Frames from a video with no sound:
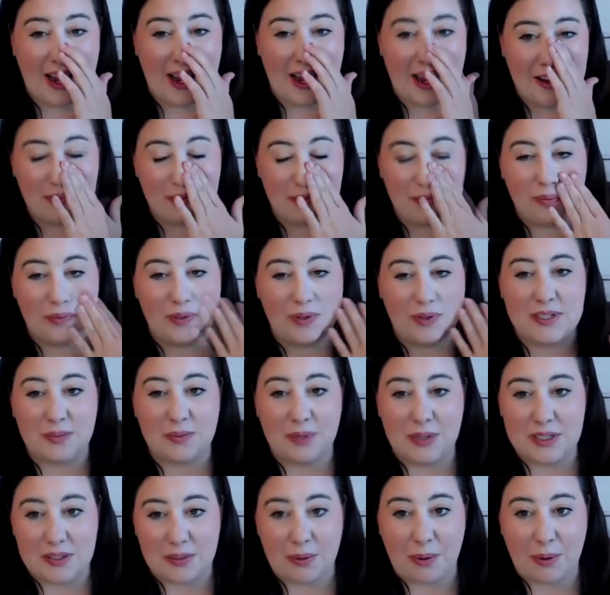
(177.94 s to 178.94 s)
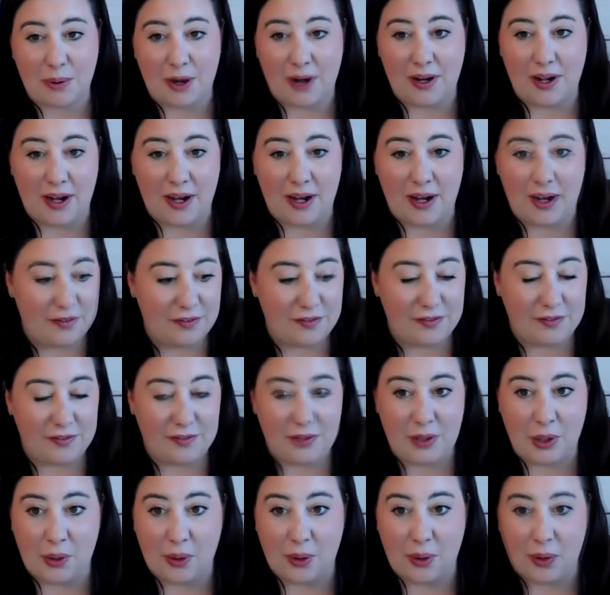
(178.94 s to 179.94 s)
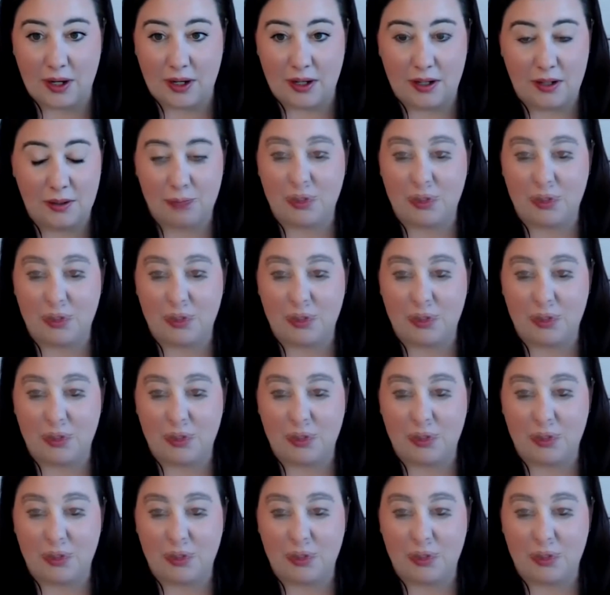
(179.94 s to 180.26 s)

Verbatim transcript: I was once a part of your